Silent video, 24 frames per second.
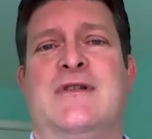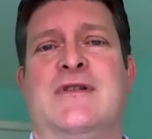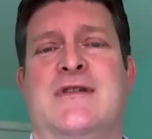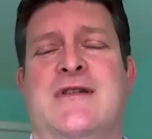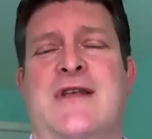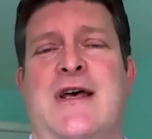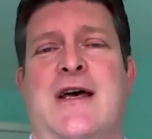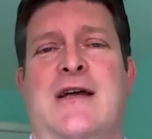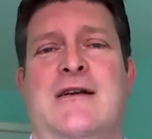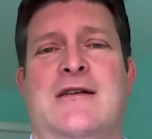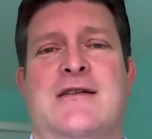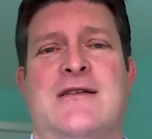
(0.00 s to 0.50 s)

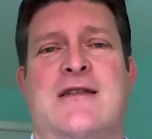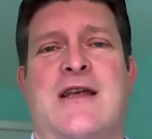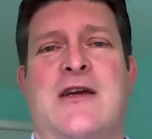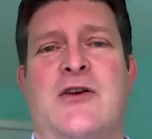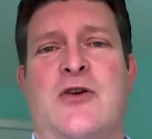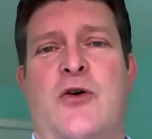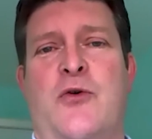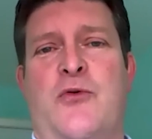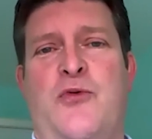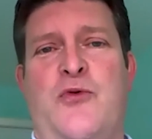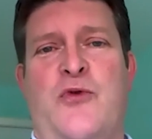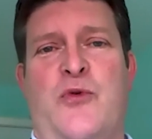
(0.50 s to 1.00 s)
then is they
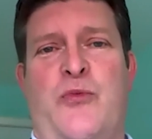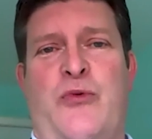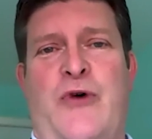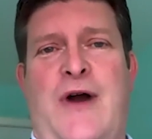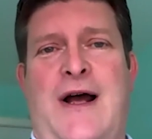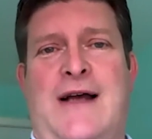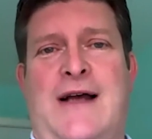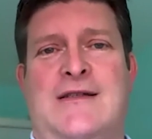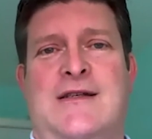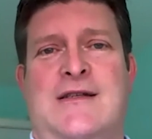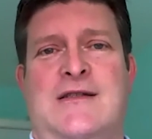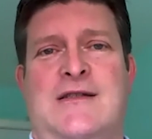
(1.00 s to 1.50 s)
go through the
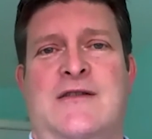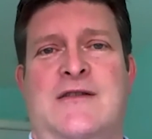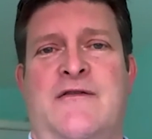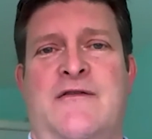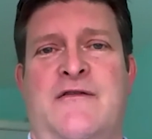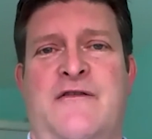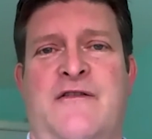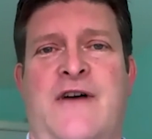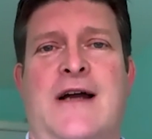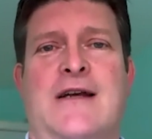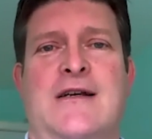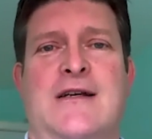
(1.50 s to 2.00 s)
process of
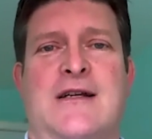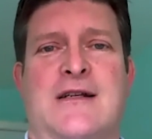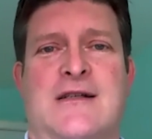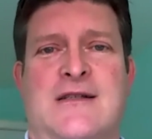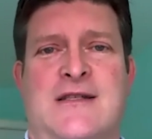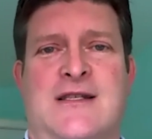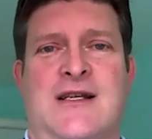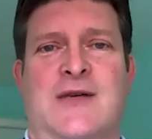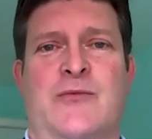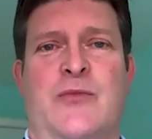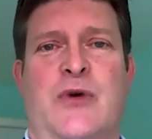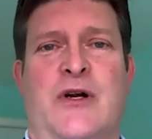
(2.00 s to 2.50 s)
finding
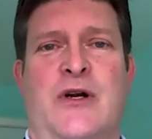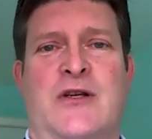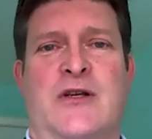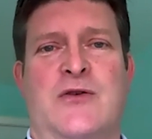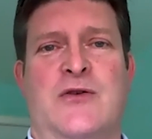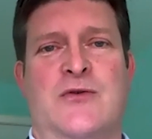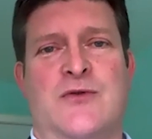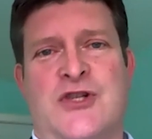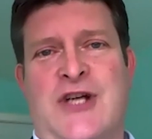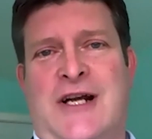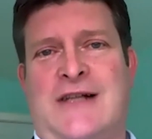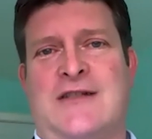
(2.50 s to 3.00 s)
somebody
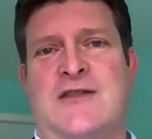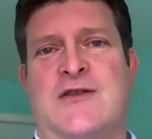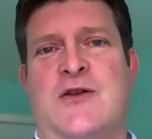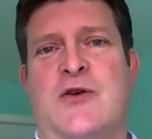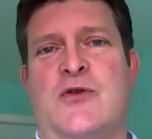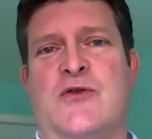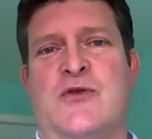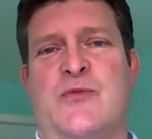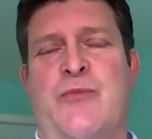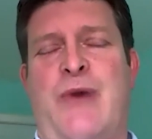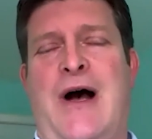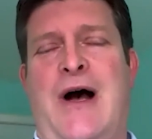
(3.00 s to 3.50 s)
who checks
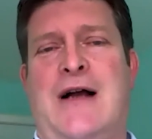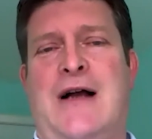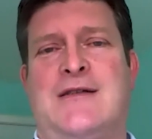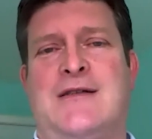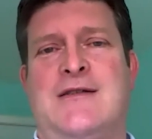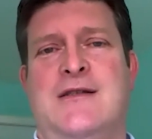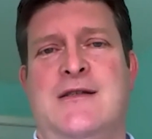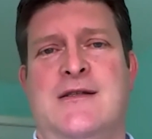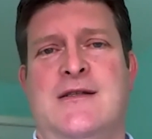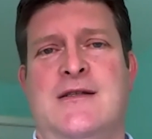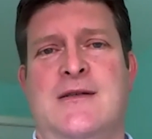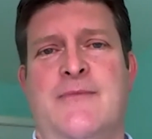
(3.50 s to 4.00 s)
those
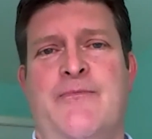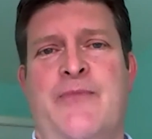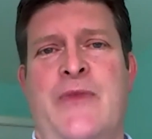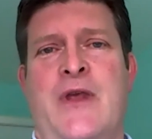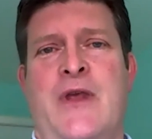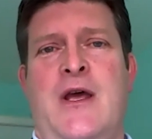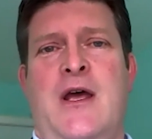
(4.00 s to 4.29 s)
boxes